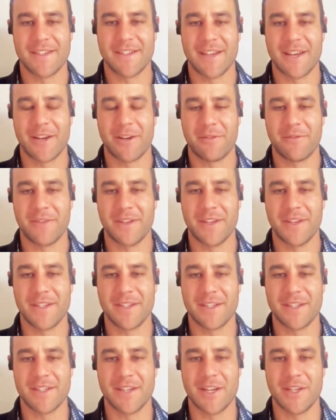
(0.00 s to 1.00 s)
start off their
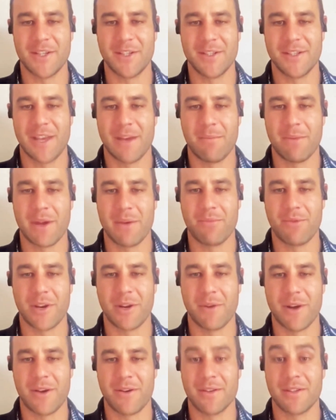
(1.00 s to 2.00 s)
Six Nations campaign pretty
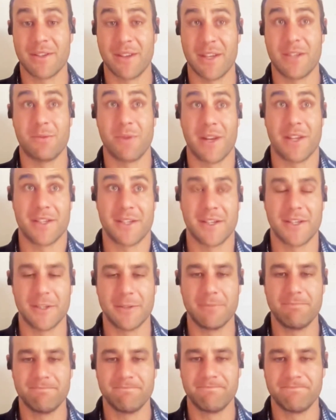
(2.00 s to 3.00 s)
well as
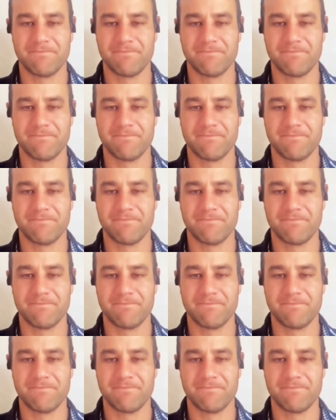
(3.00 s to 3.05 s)
England.